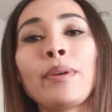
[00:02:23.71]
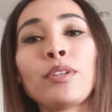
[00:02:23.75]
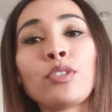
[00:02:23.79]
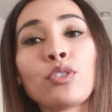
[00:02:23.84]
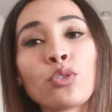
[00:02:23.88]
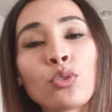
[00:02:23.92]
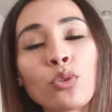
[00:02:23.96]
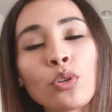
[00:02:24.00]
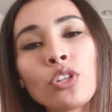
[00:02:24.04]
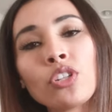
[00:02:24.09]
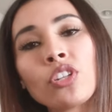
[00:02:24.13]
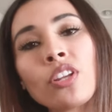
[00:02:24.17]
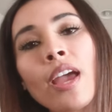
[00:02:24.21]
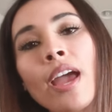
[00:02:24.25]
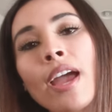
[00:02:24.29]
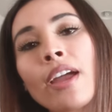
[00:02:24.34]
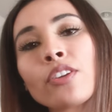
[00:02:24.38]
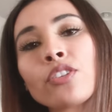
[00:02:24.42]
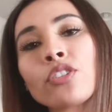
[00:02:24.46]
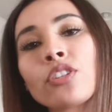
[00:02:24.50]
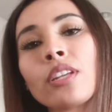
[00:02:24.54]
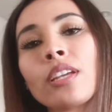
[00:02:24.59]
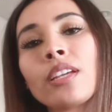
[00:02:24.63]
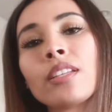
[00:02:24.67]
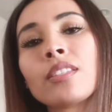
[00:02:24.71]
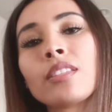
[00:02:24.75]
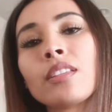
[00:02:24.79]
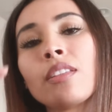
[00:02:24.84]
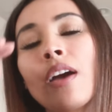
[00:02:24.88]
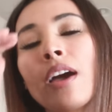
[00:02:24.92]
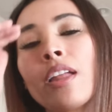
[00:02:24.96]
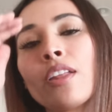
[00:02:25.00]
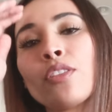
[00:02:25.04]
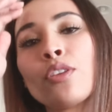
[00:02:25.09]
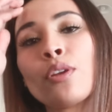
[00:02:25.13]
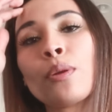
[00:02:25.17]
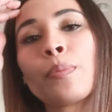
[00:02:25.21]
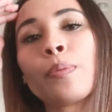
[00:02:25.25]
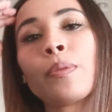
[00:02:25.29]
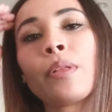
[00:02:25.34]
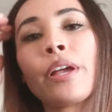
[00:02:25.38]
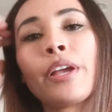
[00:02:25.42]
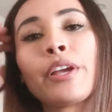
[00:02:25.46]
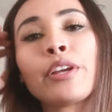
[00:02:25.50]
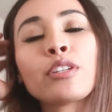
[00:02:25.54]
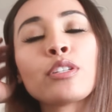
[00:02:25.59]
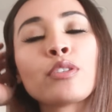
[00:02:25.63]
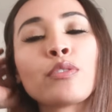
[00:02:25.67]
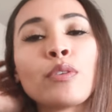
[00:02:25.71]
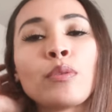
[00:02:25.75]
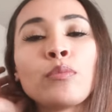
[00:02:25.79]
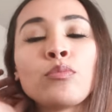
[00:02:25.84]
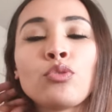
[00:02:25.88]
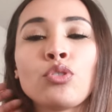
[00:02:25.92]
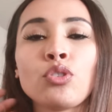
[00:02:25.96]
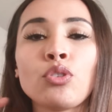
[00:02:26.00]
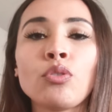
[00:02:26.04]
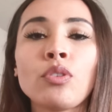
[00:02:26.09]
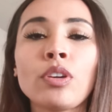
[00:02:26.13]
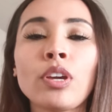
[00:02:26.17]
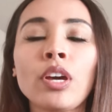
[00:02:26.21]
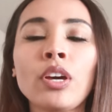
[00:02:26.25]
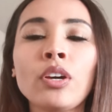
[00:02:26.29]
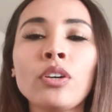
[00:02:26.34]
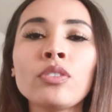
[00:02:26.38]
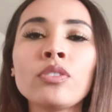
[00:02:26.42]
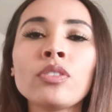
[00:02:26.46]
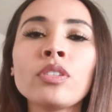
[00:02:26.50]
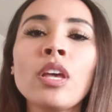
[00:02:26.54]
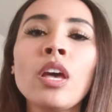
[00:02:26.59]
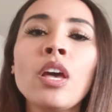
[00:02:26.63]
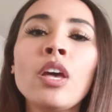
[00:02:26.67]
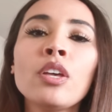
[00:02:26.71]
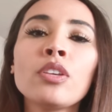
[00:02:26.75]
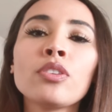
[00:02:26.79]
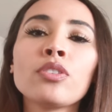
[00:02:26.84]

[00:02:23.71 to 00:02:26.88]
but Georgia actually gets a lot of their players from JUCOs,